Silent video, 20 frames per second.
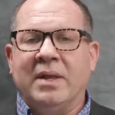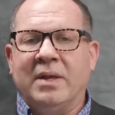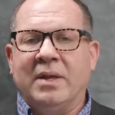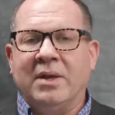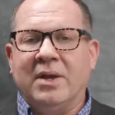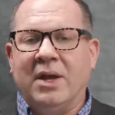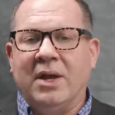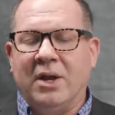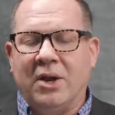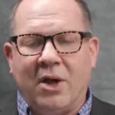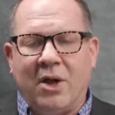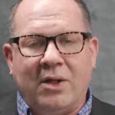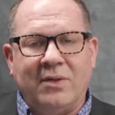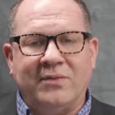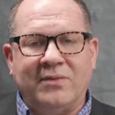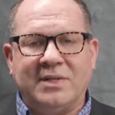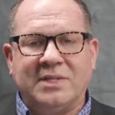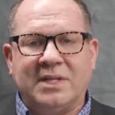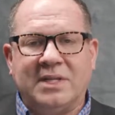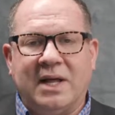And all of
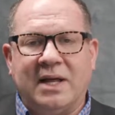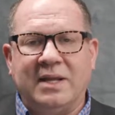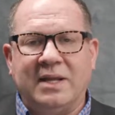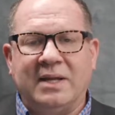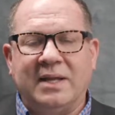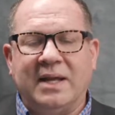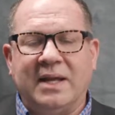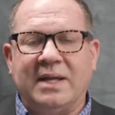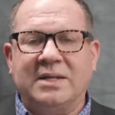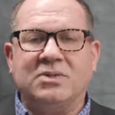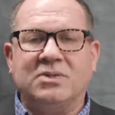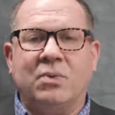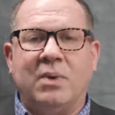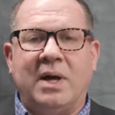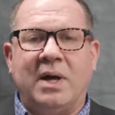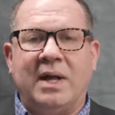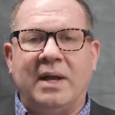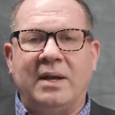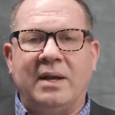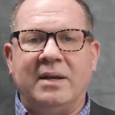a sudden, guess
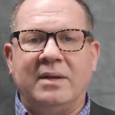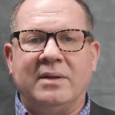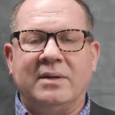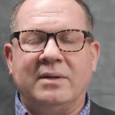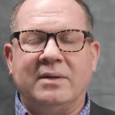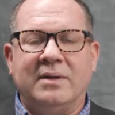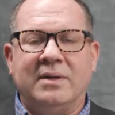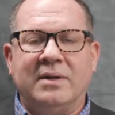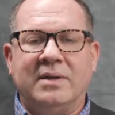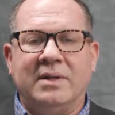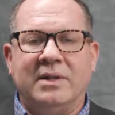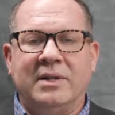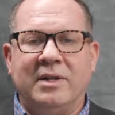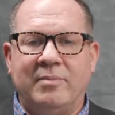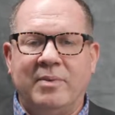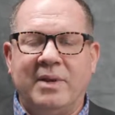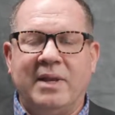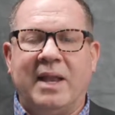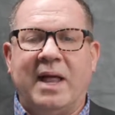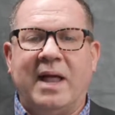what?
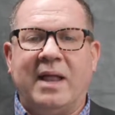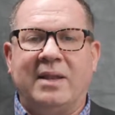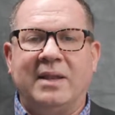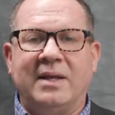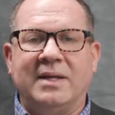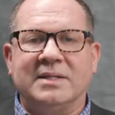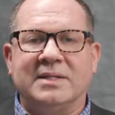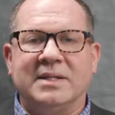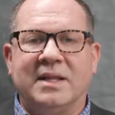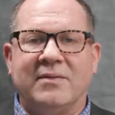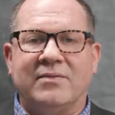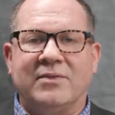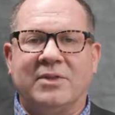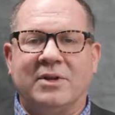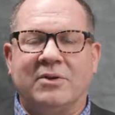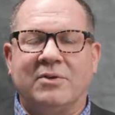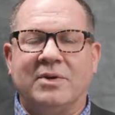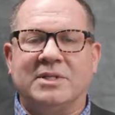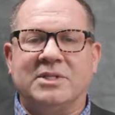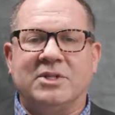Libby Lawley has left the
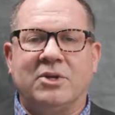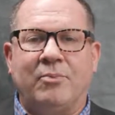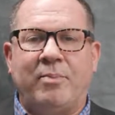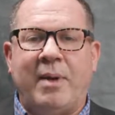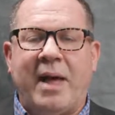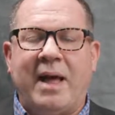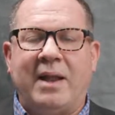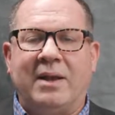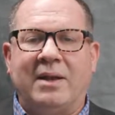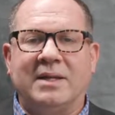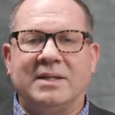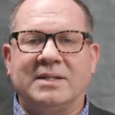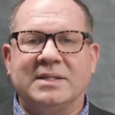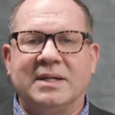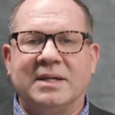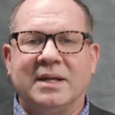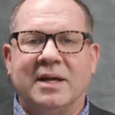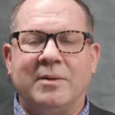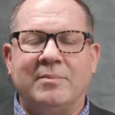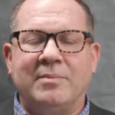Crystal Palace
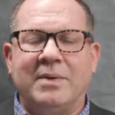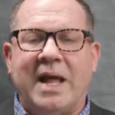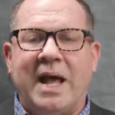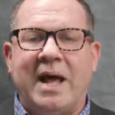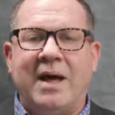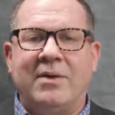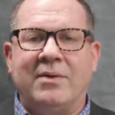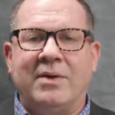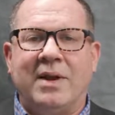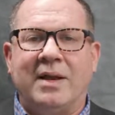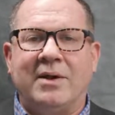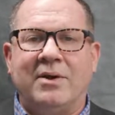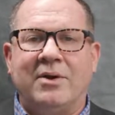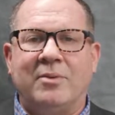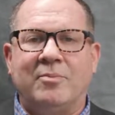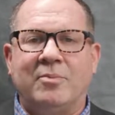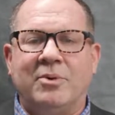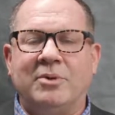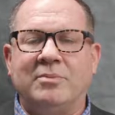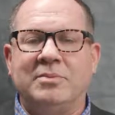and come down on her
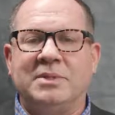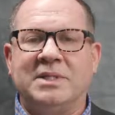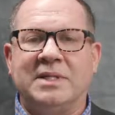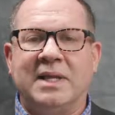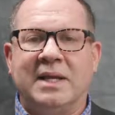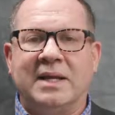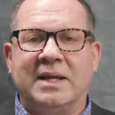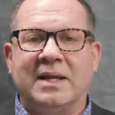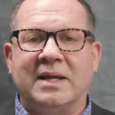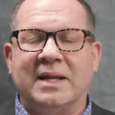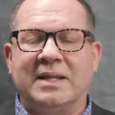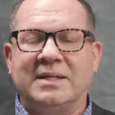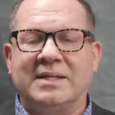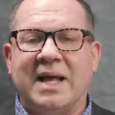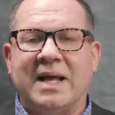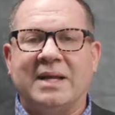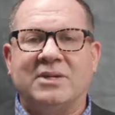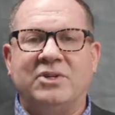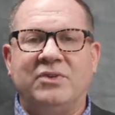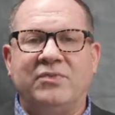broomstick and has
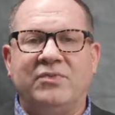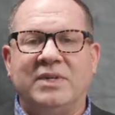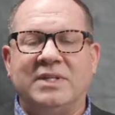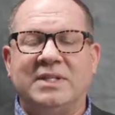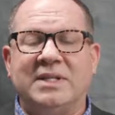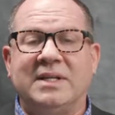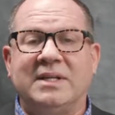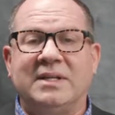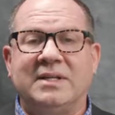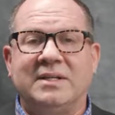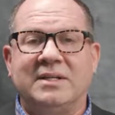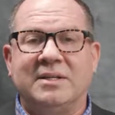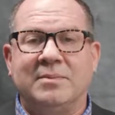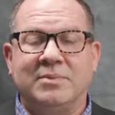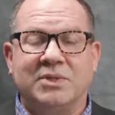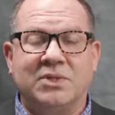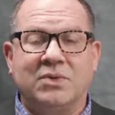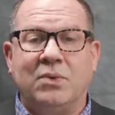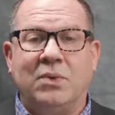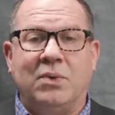actually visited some
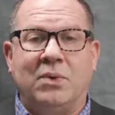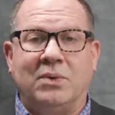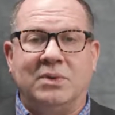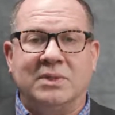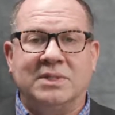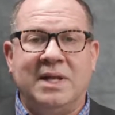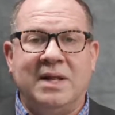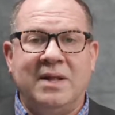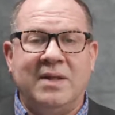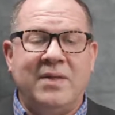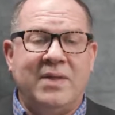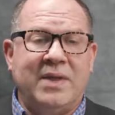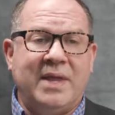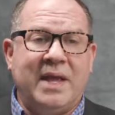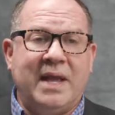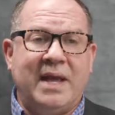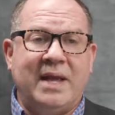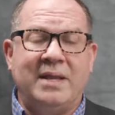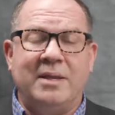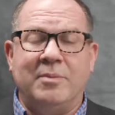schools.
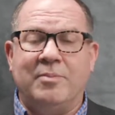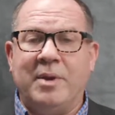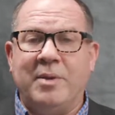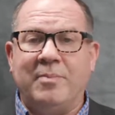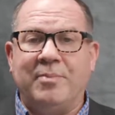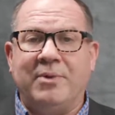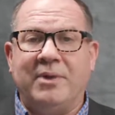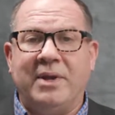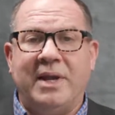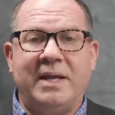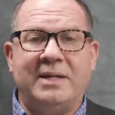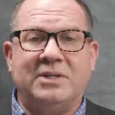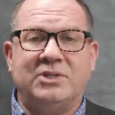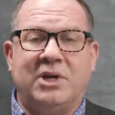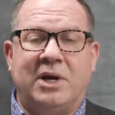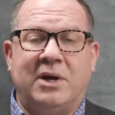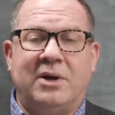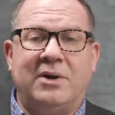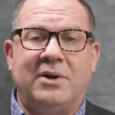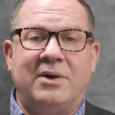And the people in HR
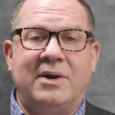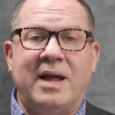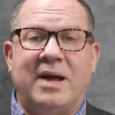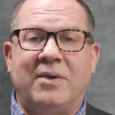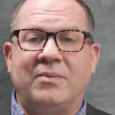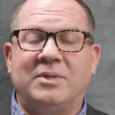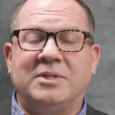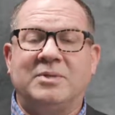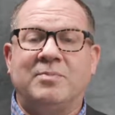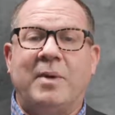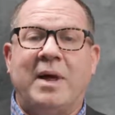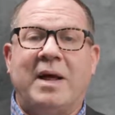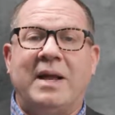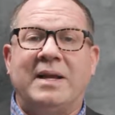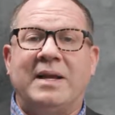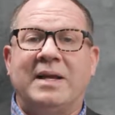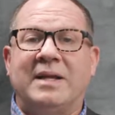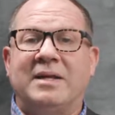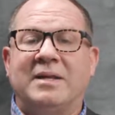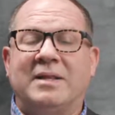are now
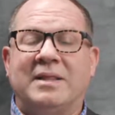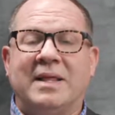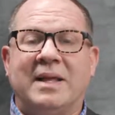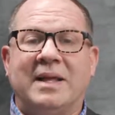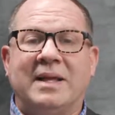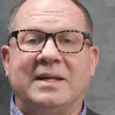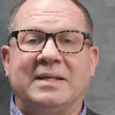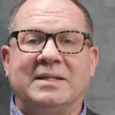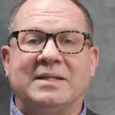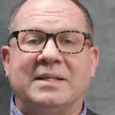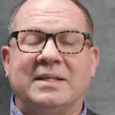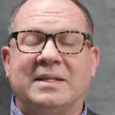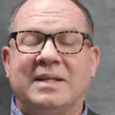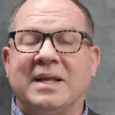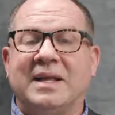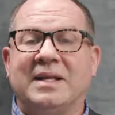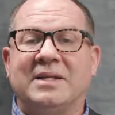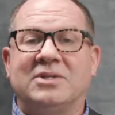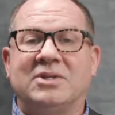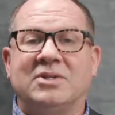responding to things. And
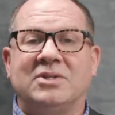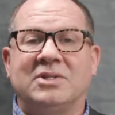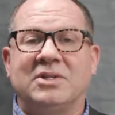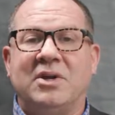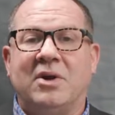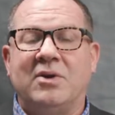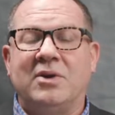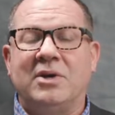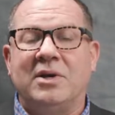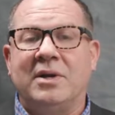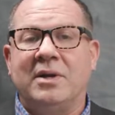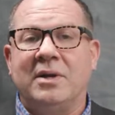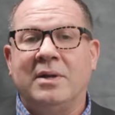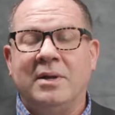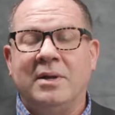things are starting to,